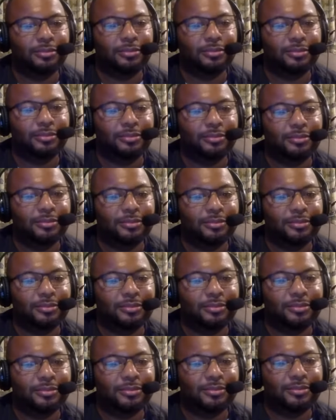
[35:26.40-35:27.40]

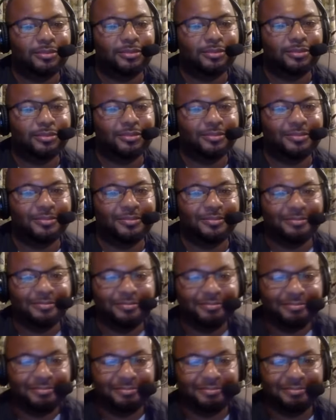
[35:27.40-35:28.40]

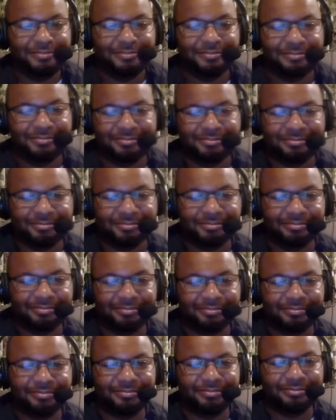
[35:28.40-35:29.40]

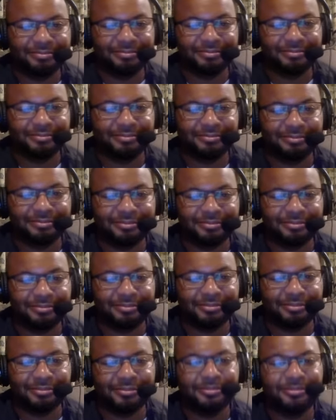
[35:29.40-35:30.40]

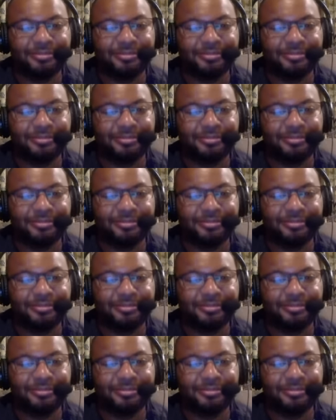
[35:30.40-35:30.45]
[no speech]